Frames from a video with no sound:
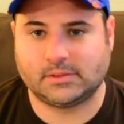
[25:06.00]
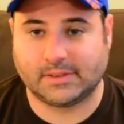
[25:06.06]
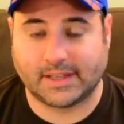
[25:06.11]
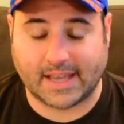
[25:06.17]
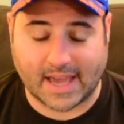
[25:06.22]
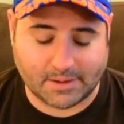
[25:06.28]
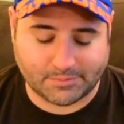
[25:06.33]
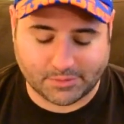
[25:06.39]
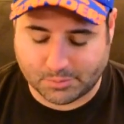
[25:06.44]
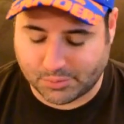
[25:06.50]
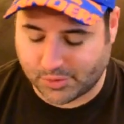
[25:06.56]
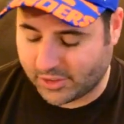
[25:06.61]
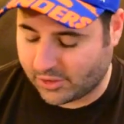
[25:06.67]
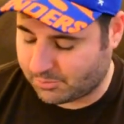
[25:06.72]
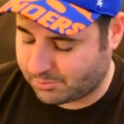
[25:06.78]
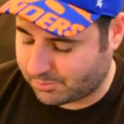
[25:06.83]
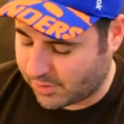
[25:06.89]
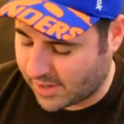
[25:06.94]
and got them for
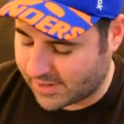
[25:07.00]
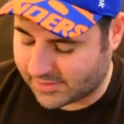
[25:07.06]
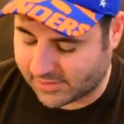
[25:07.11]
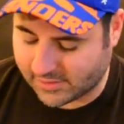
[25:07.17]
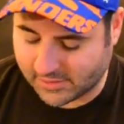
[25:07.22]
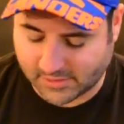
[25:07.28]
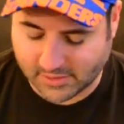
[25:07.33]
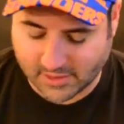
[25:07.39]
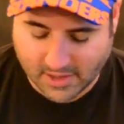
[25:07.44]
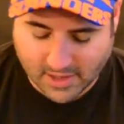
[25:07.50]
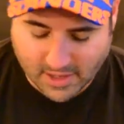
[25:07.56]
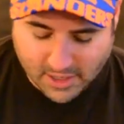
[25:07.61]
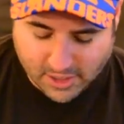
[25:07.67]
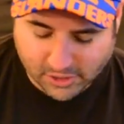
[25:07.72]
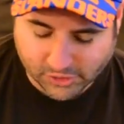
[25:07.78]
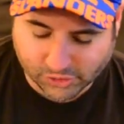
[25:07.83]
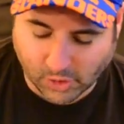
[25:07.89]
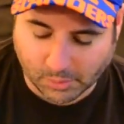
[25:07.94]
pretty good prices.
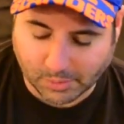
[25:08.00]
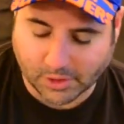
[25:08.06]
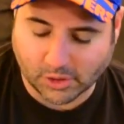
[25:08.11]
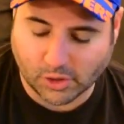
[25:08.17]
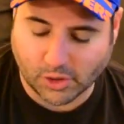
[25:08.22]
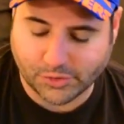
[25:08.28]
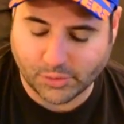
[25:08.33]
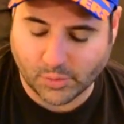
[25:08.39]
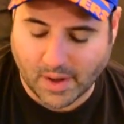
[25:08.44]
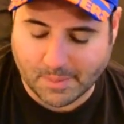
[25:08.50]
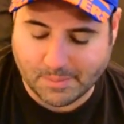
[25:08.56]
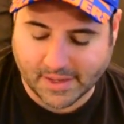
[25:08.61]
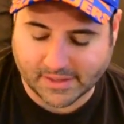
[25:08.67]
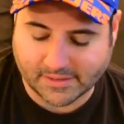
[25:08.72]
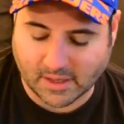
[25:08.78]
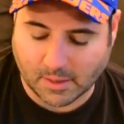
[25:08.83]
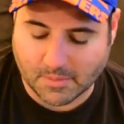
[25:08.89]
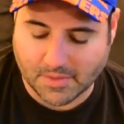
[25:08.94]
So I'm going to go through what I
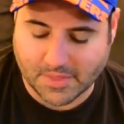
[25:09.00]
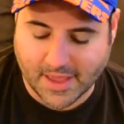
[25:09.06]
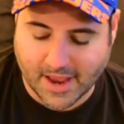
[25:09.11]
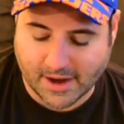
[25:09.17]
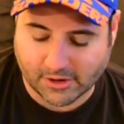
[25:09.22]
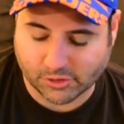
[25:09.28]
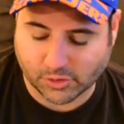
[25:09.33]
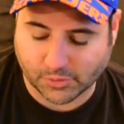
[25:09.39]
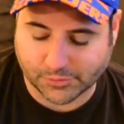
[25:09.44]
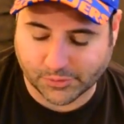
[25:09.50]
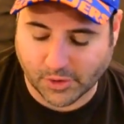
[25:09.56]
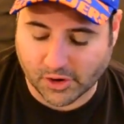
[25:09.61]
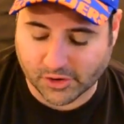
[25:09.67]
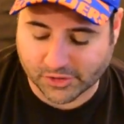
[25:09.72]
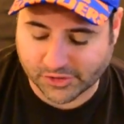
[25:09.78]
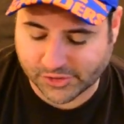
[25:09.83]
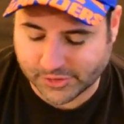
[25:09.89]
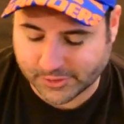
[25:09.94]
picked up there. So
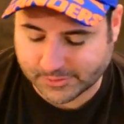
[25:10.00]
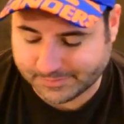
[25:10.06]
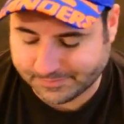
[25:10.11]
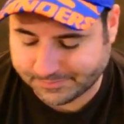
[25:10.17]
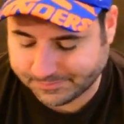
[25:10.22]
first,